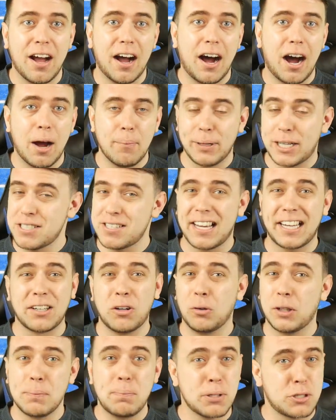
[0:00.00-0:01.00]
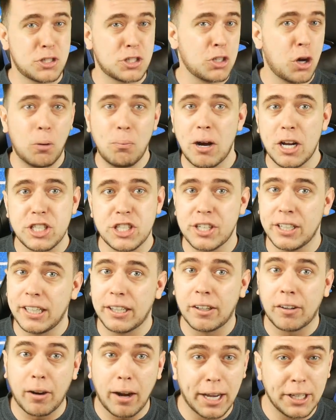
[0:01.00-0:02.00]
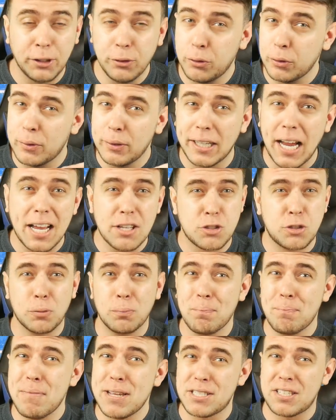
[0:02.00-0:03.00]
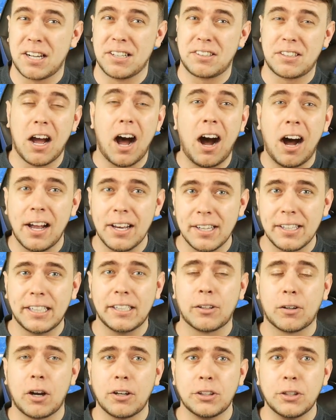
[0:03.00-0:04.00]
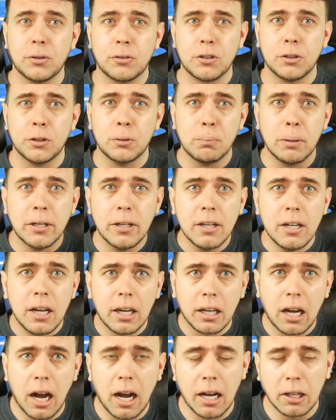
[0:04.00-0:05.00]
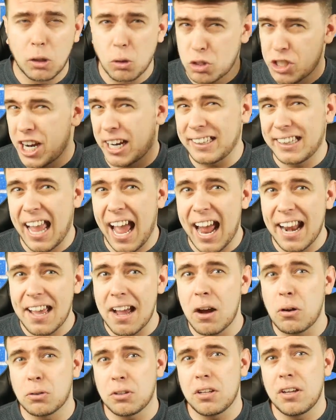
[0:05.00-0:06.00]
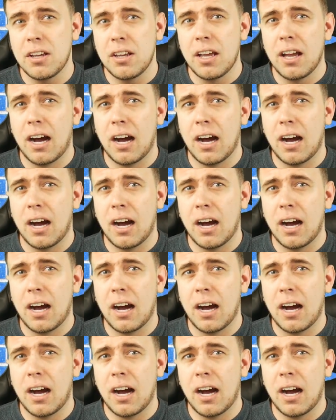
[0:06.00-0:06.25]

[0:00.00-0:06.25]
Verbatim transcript: uh, because I can only put so much in here and you do, guys do miss a ton here on YouTube, uh, go check that out.